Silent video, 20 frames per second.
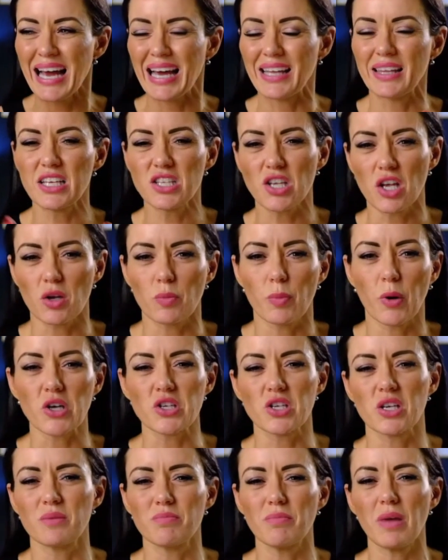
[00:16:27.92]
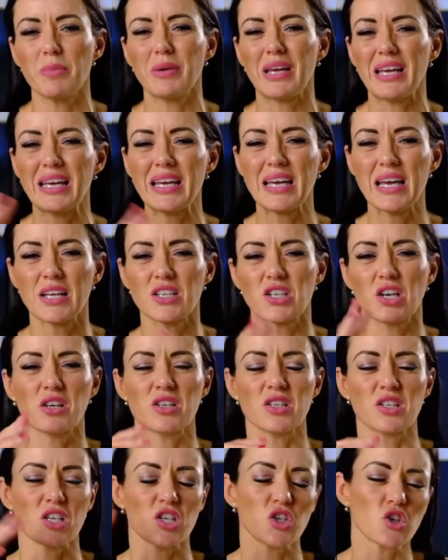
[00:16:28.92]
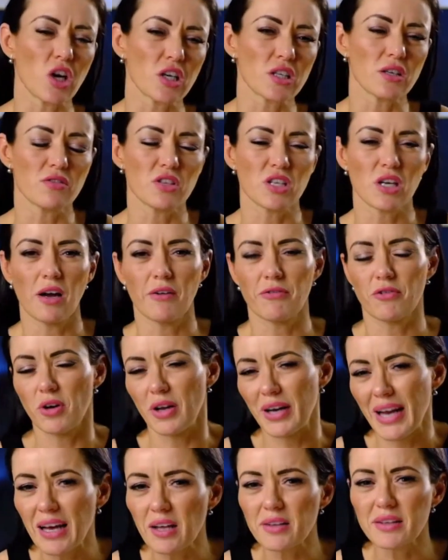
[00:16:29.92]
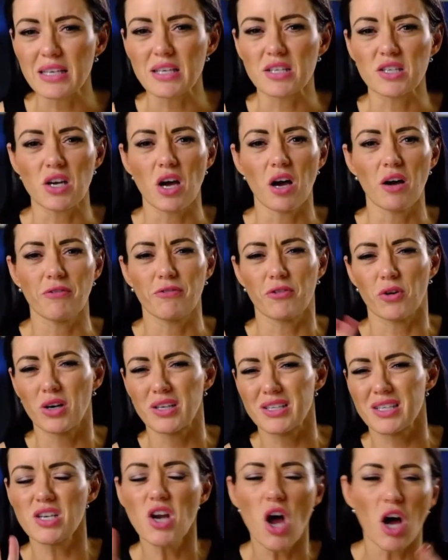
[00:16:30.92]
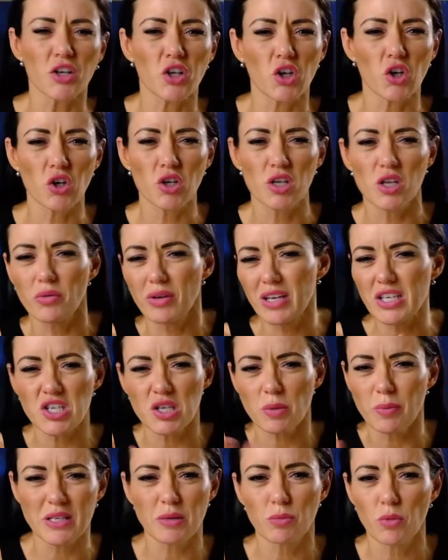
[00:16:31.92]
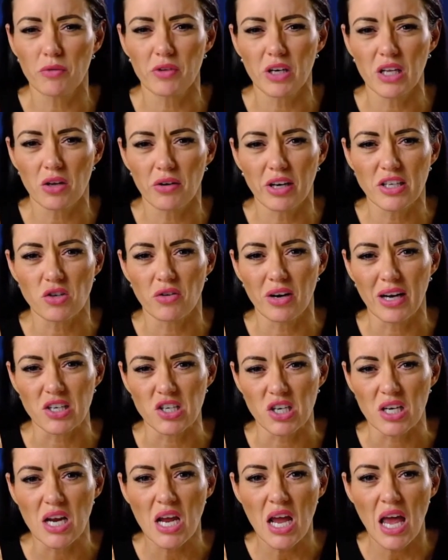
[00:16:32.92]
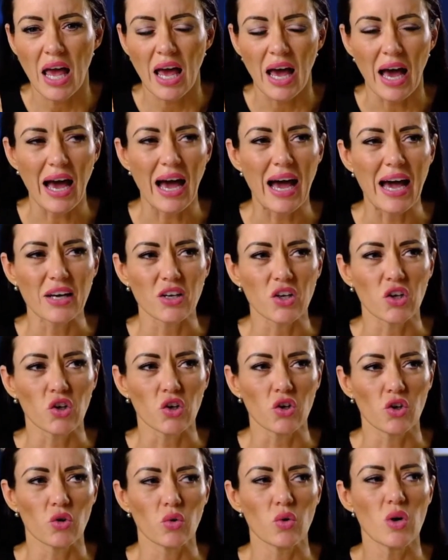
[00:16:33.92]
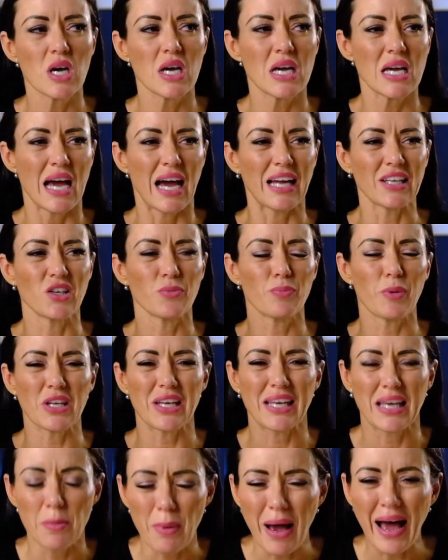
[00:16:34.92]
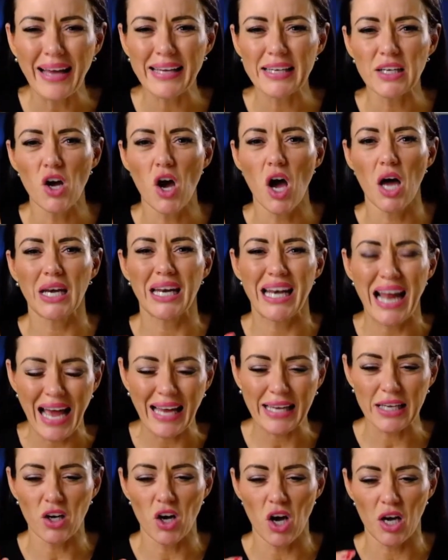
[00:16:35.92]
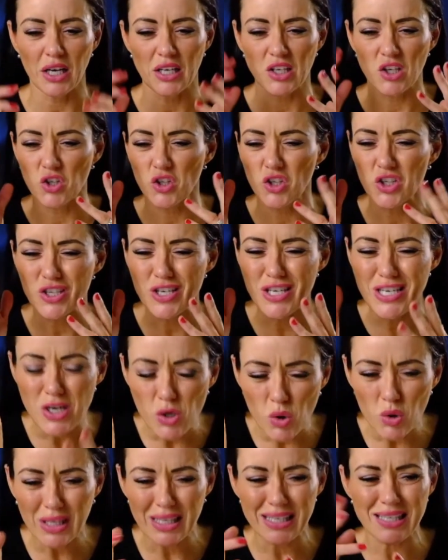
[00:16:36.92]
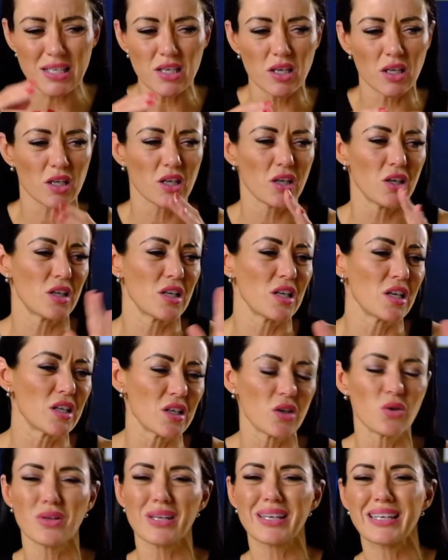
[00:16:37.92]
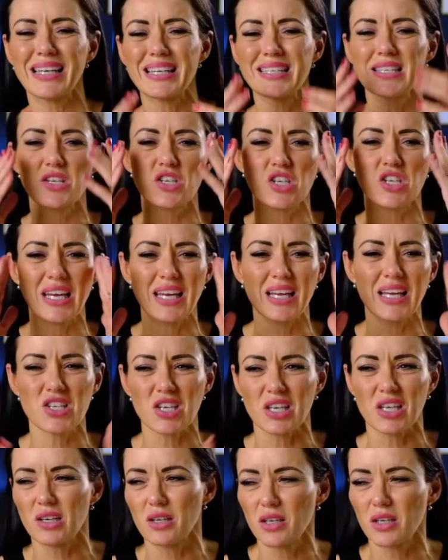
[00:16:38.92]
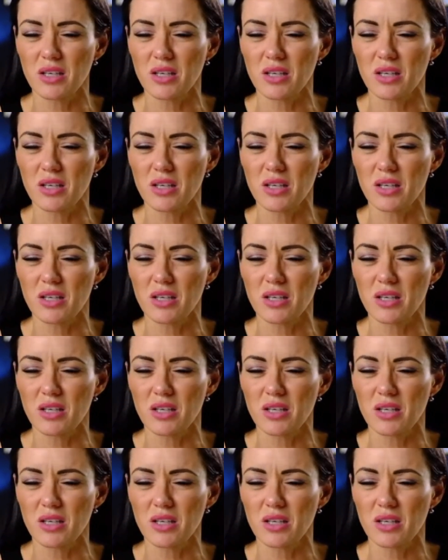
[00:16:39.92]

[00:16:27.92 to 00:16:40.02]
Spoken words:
and this other person maybe does destructive stuff or unhealthy stuff, or it's not good and the relationship isn't moving in the right direction, but you keep hanging on and you know that it's not good and you know that it needs to change and